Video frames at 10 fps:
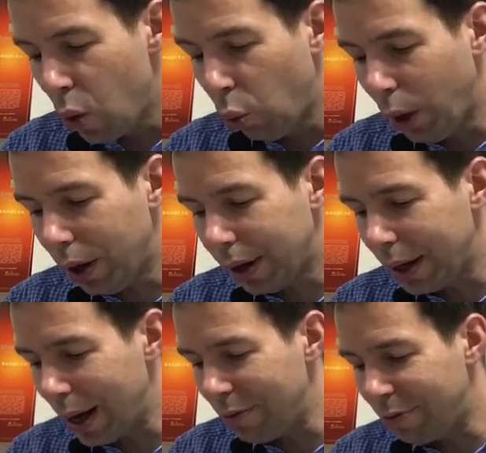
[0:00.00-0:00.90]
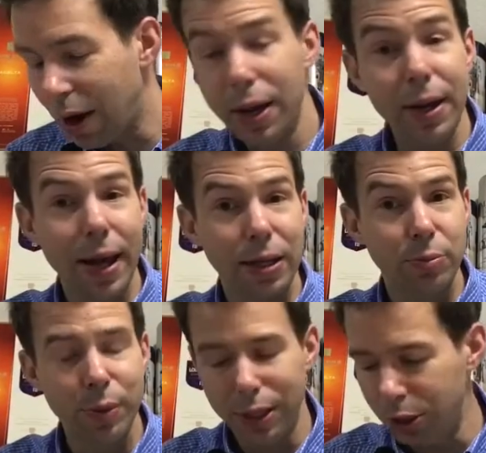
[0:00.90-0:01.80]
Where can I find
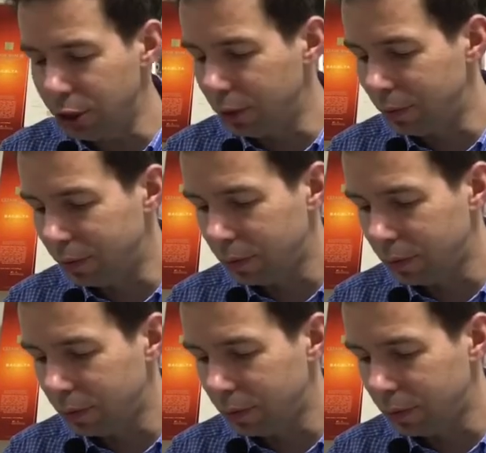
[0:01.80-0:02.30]
Expedition?